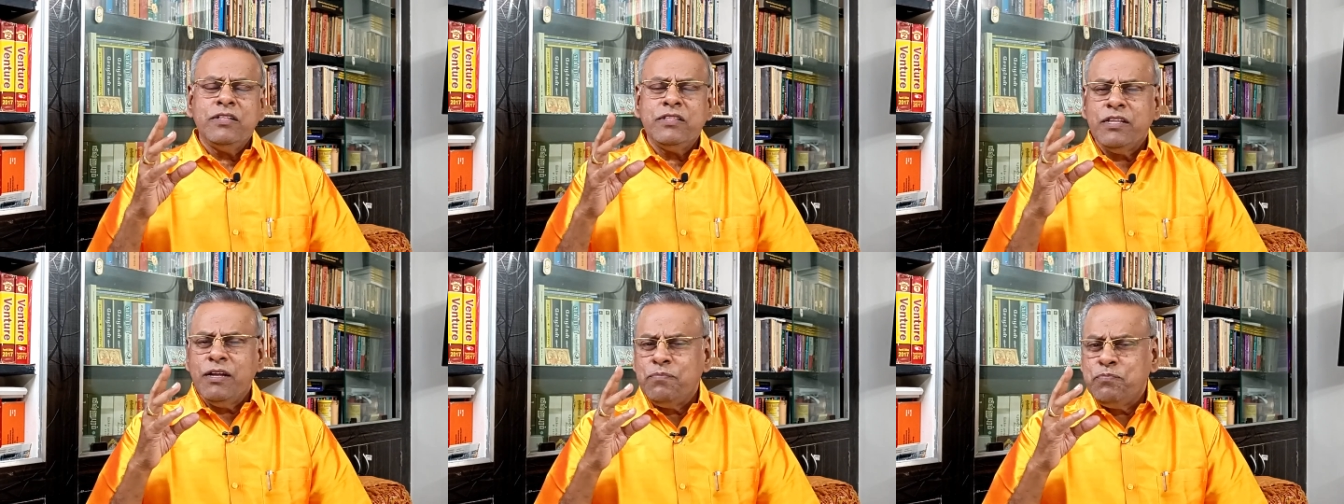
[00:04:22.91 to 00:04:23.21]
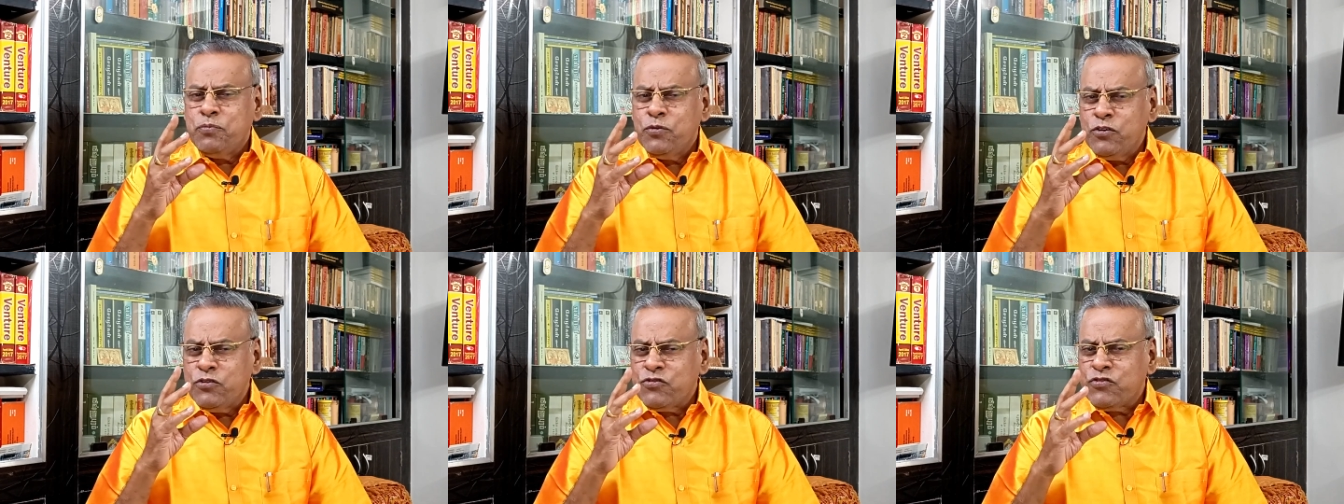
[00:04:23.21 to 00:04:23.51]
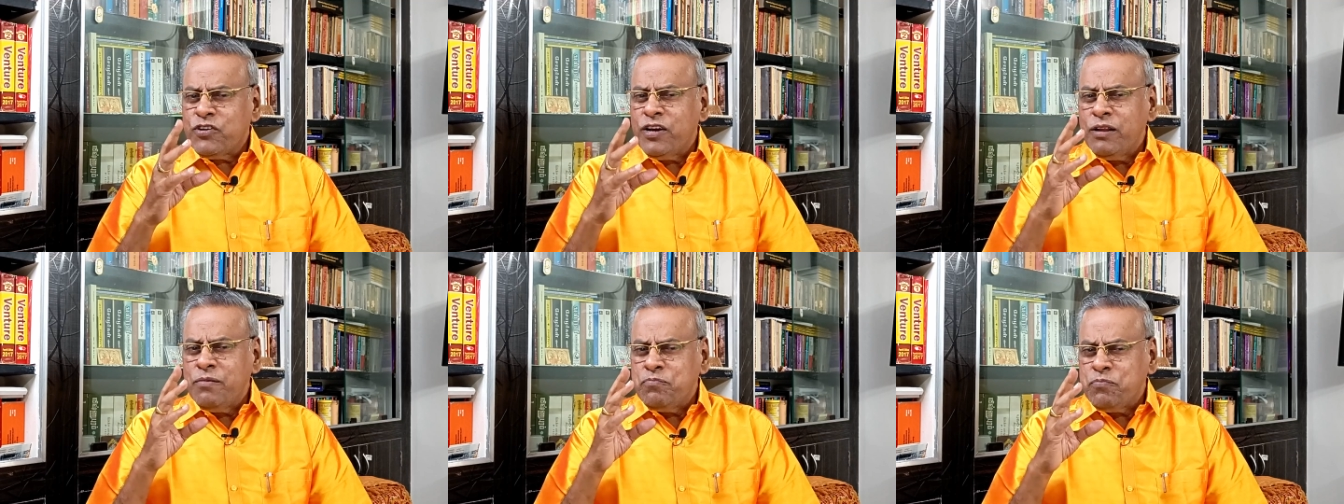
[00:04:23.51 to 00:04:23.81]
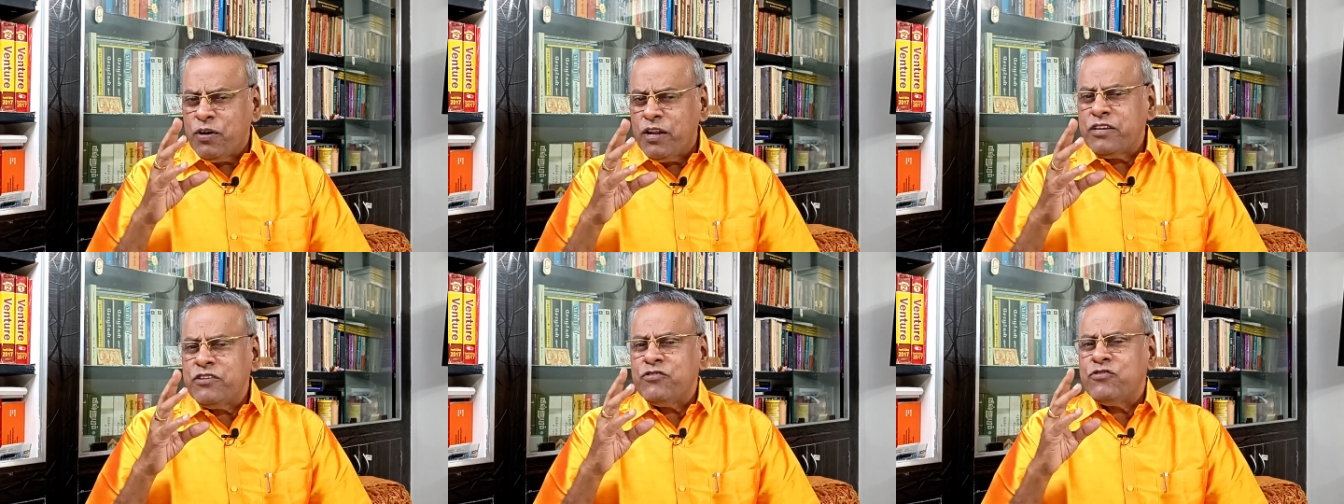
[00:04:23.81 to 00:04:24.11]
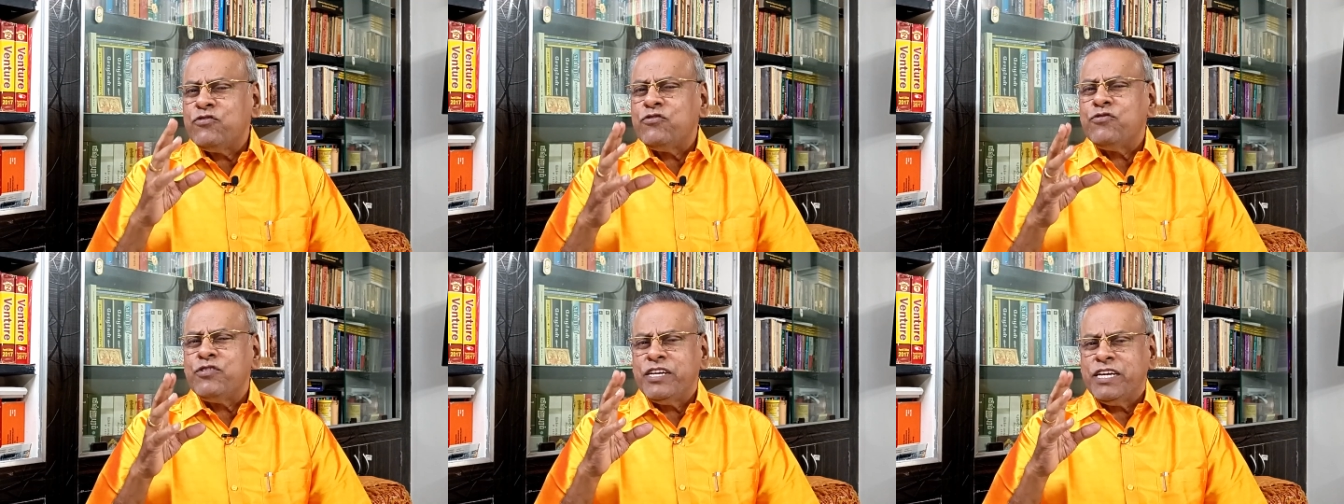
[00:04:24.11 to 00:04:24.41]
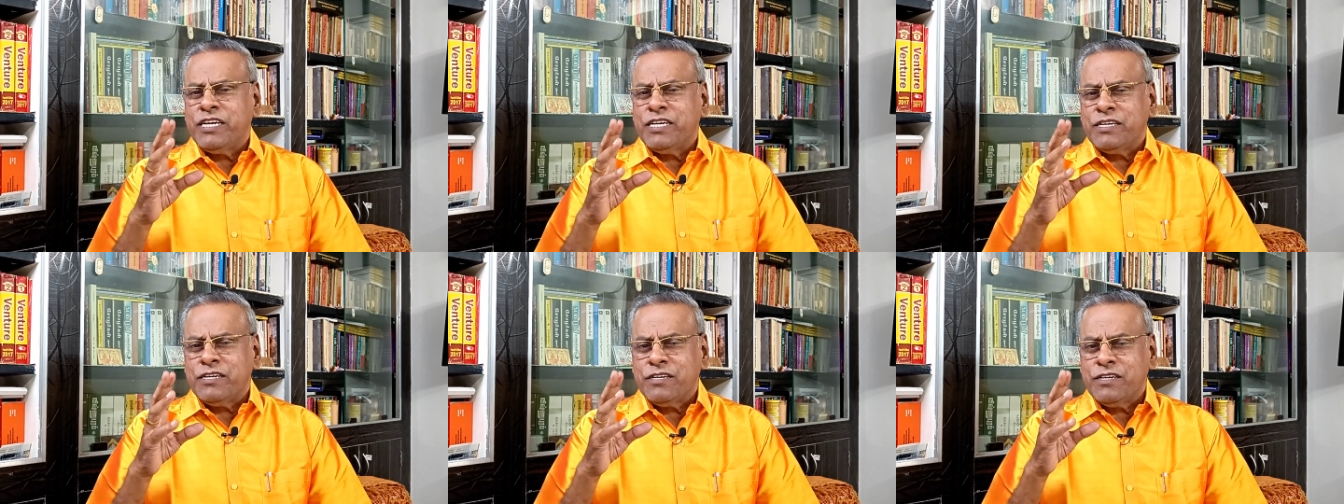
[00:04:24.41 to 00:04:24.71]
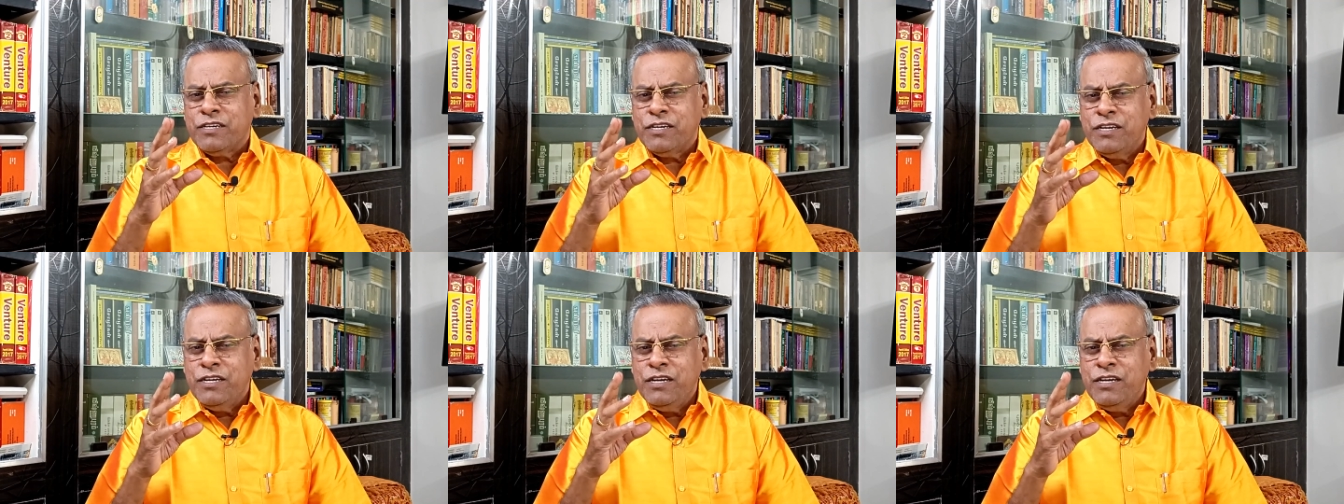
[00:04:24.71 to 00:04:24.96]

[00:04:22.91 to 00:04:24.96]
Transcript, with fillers: the Postal Employees Union,